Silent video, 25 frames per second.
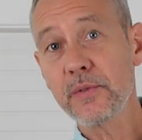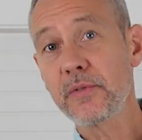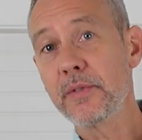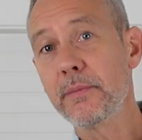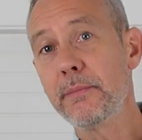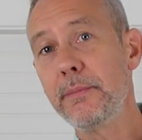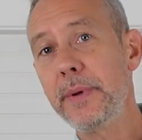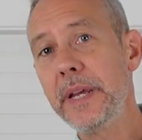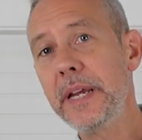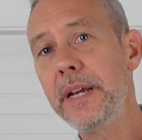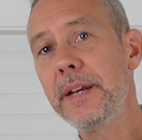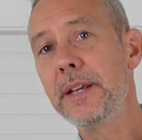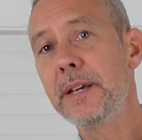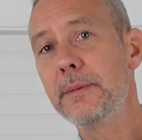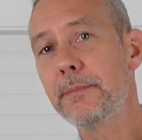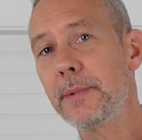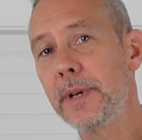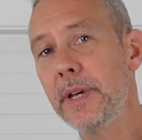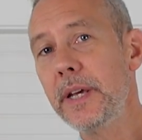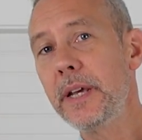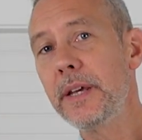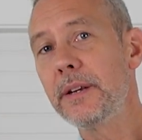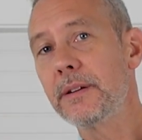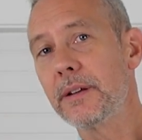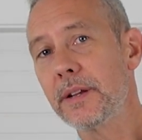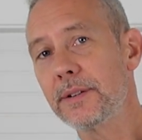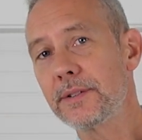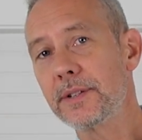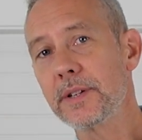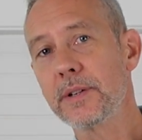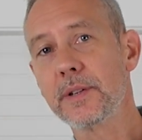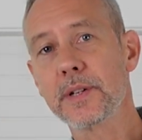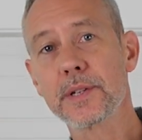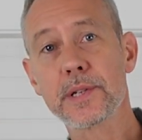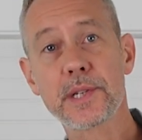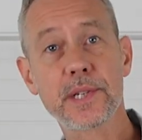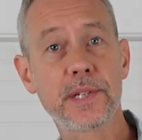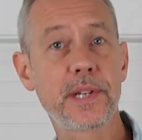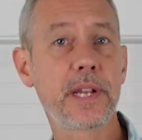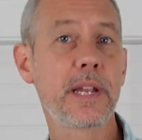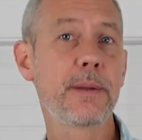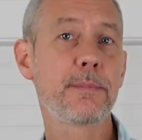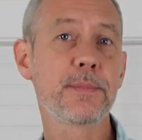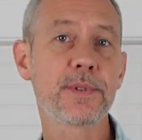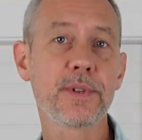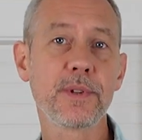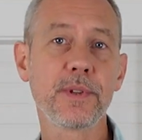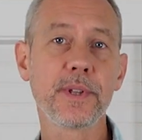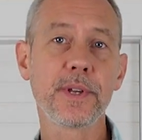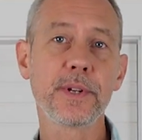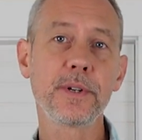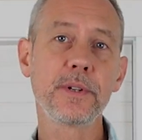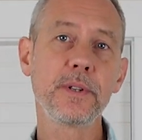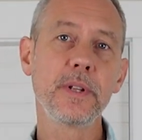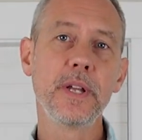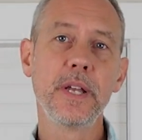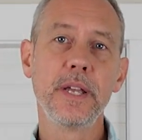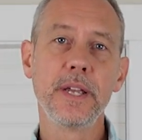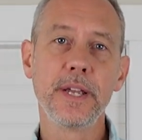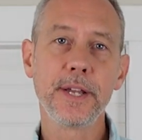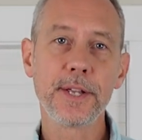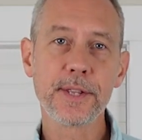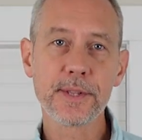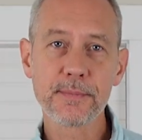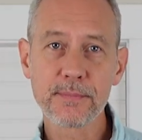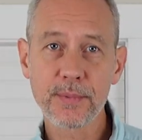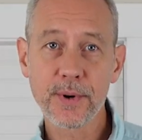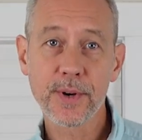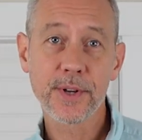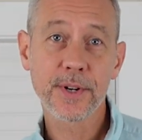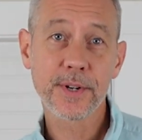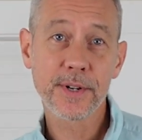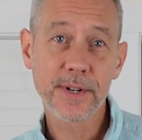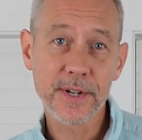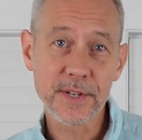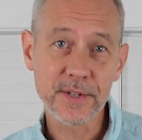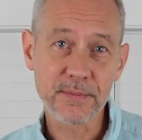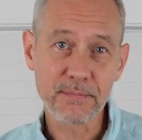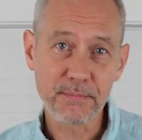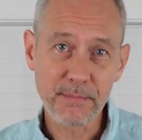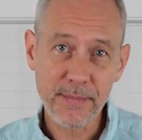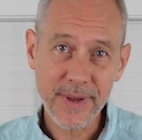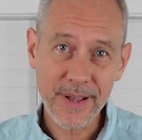over medium heat until it steams a little and the butter has